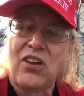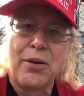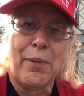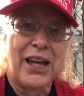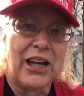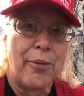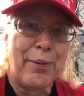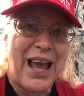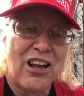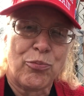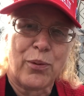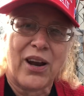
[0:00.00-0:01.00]
he might not be
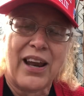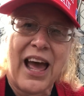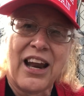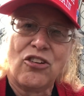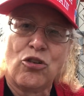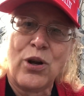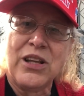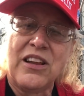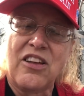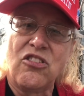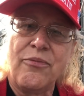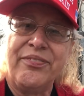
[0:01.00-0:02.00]
expert on how to treat
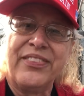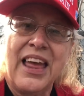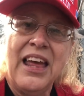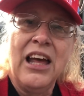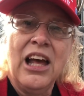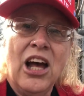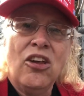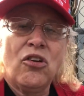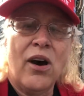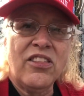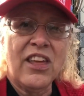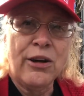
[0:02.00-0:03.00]
this.
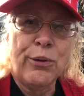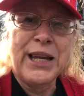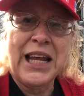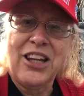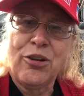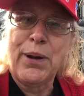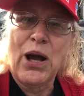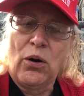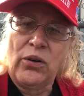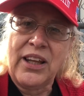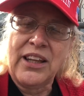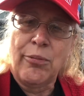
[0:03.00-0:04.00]
So I think we need to be
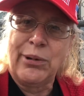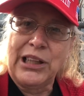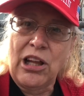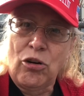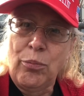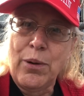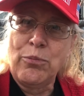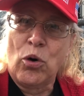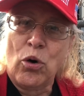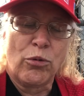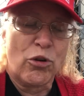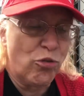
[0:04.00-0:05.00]
holding them a little bit
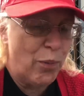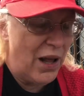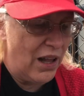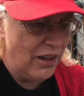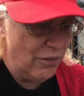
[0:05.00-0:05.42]
more respo-